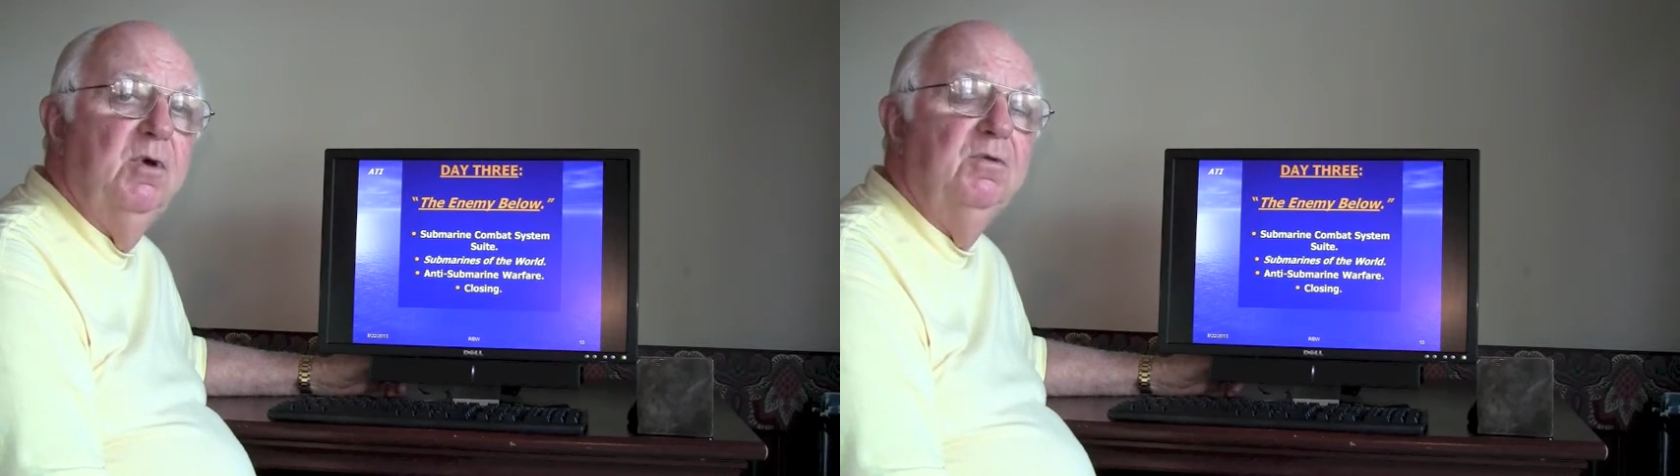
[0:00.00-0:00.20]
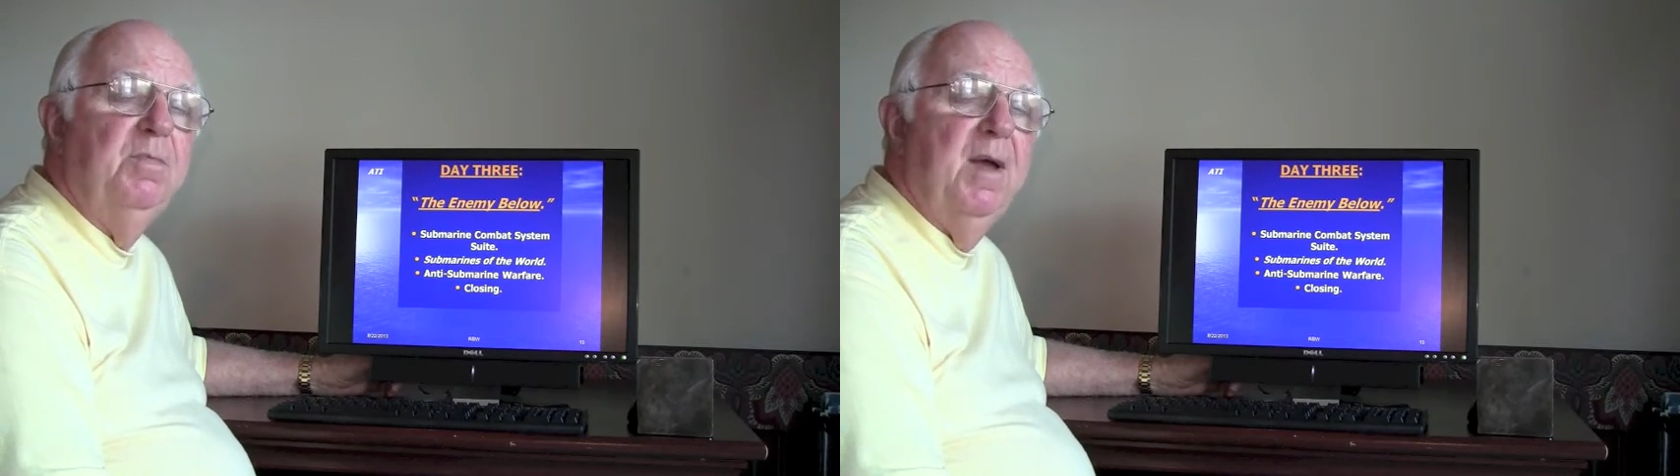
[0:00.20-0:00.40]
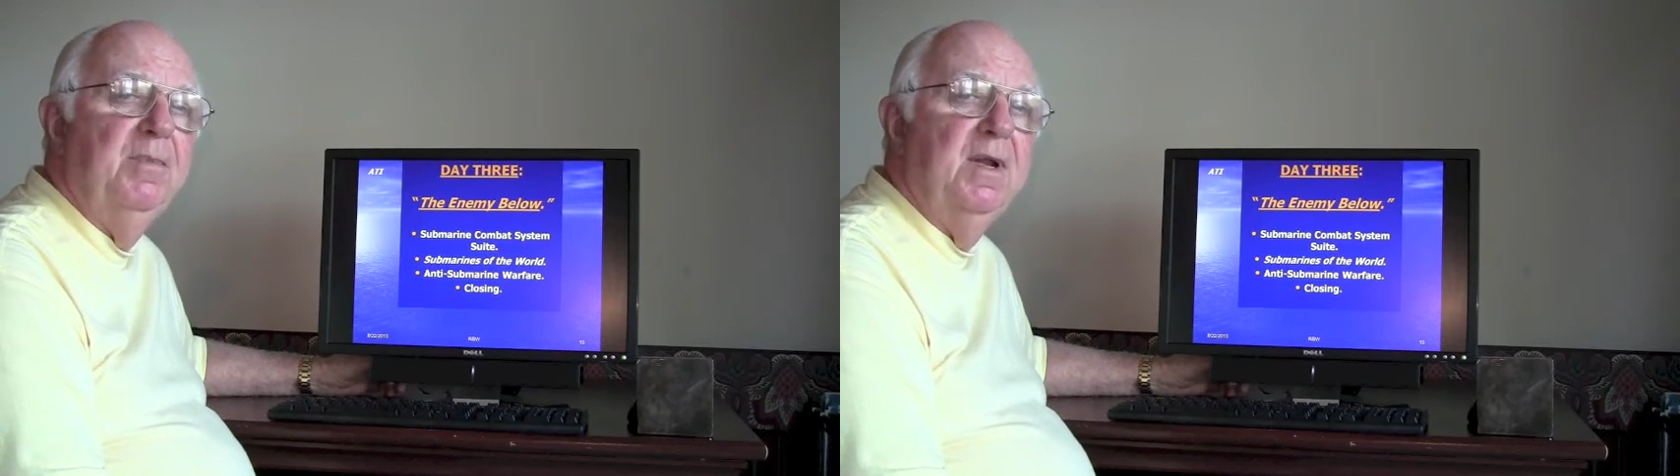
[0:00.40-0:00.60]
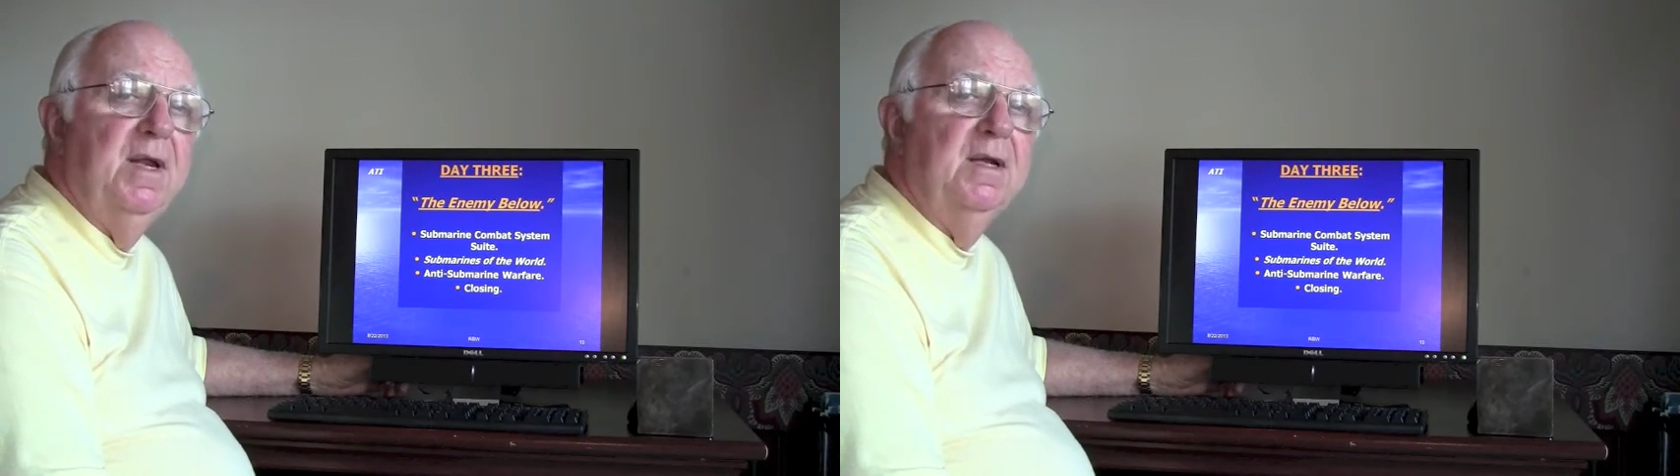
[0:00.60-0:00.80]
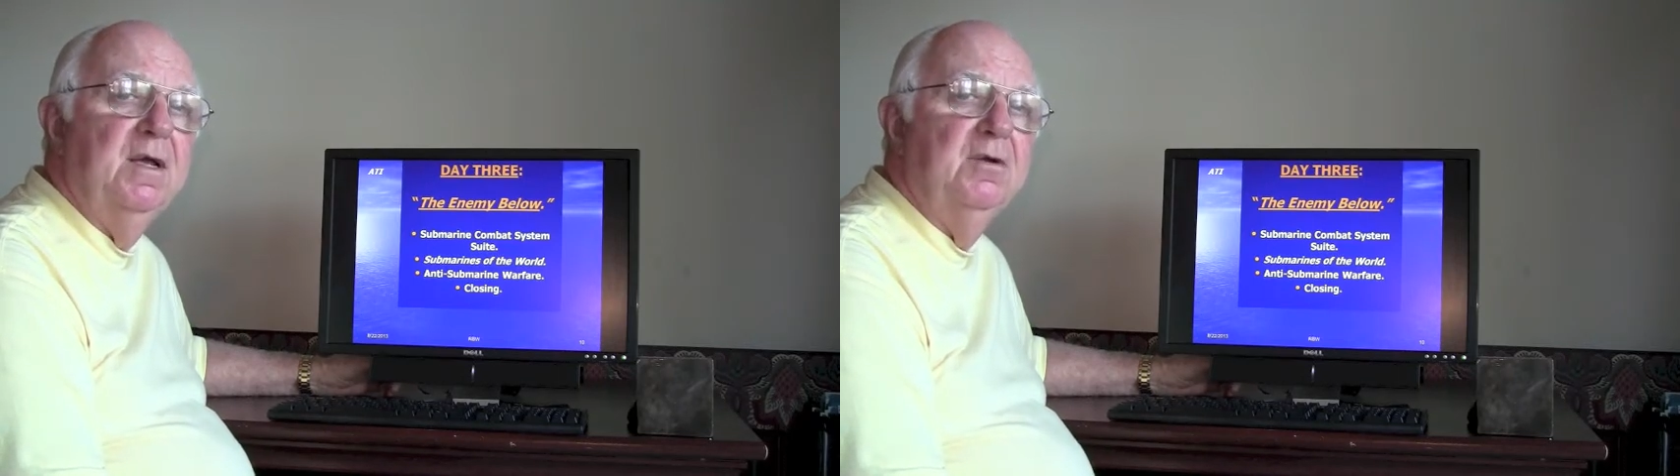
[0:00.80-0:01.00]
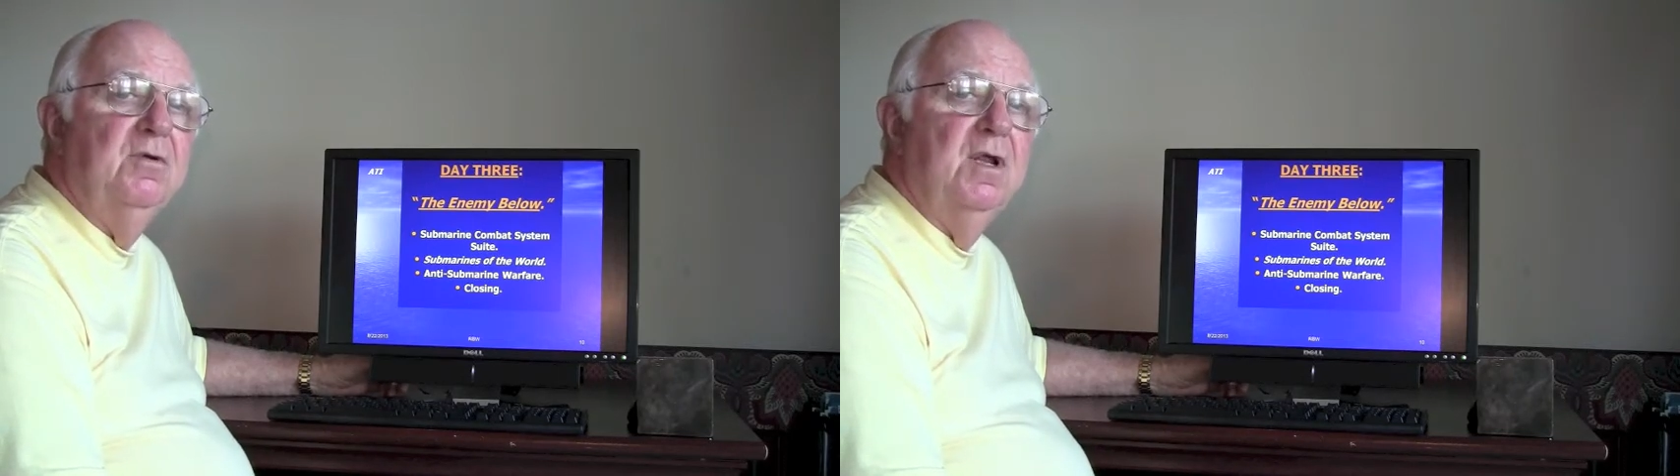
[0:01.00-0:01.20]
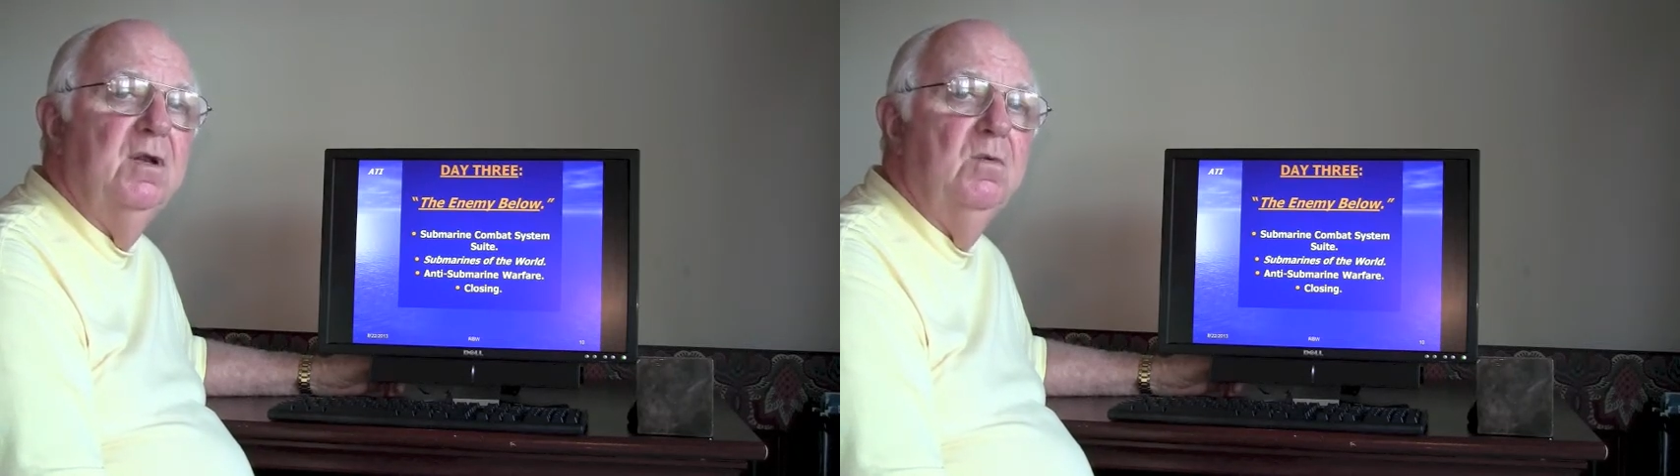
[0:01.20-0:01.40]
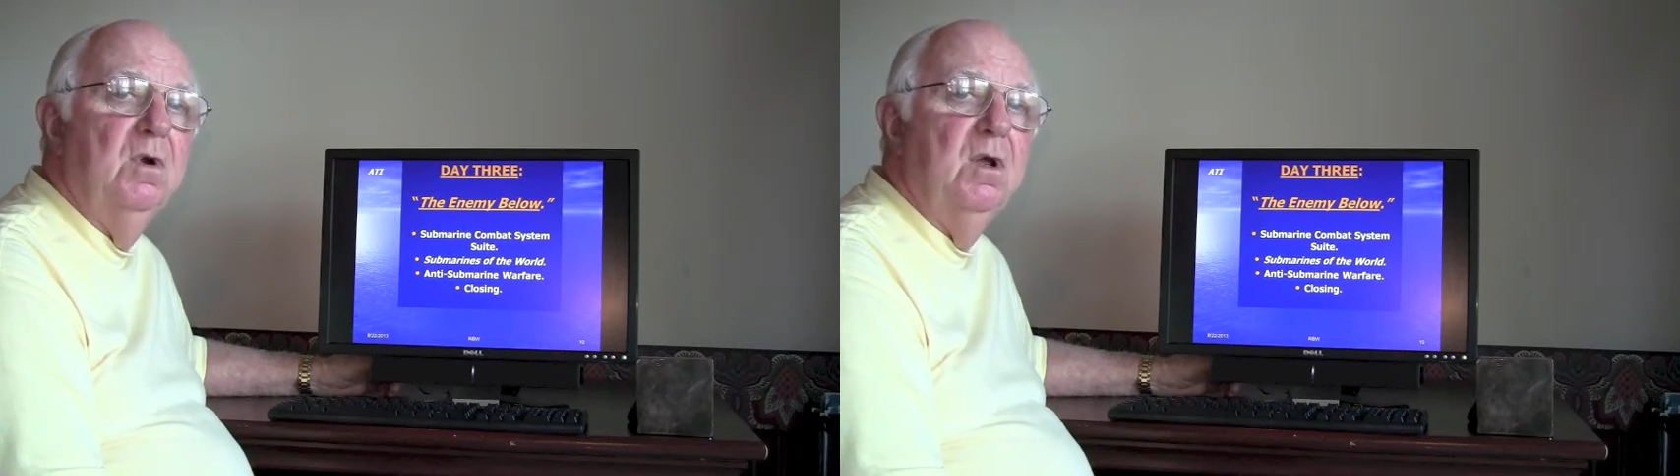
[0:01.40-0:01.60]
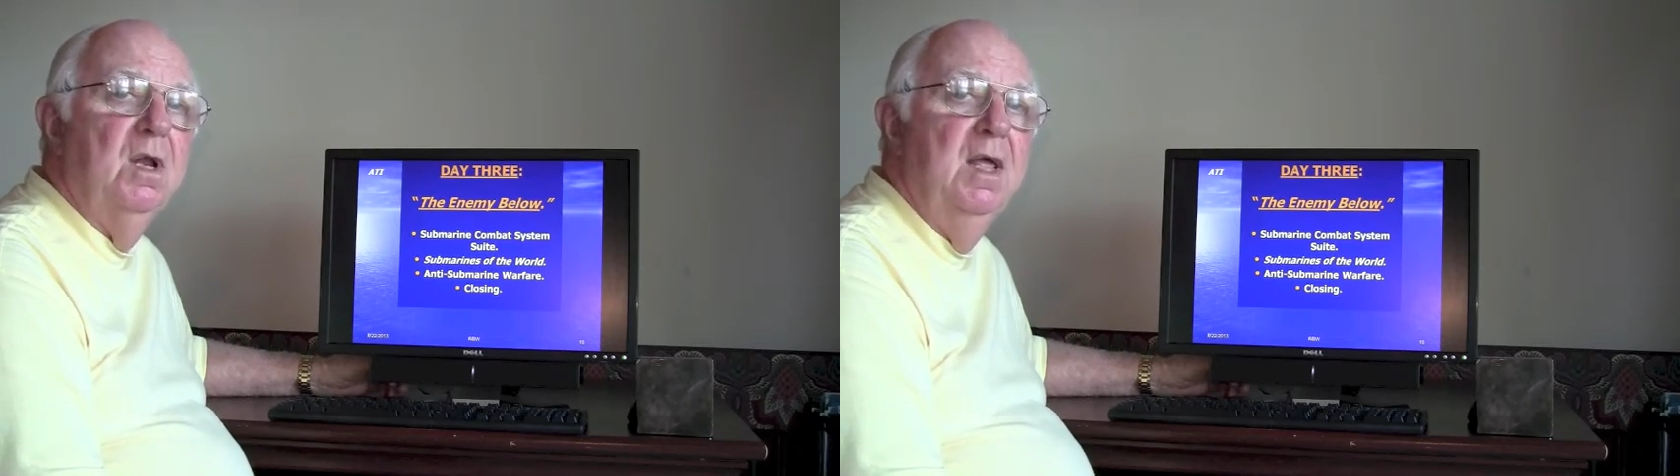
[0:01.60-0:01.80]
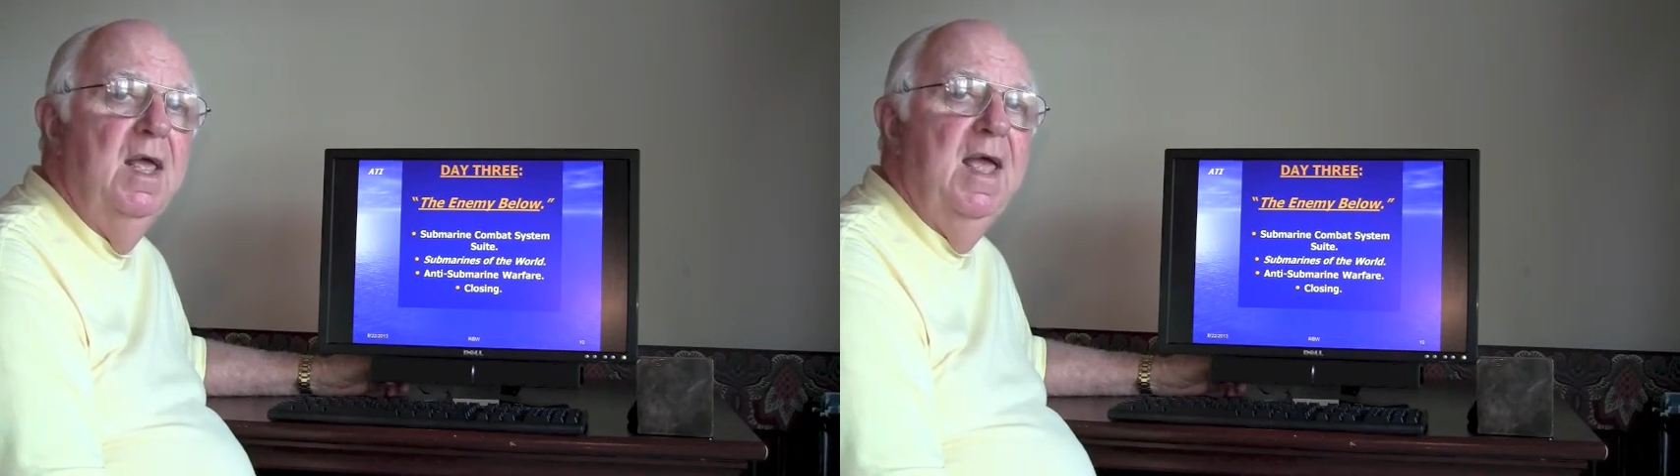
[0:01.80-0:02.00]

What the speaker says: most populated country in the world,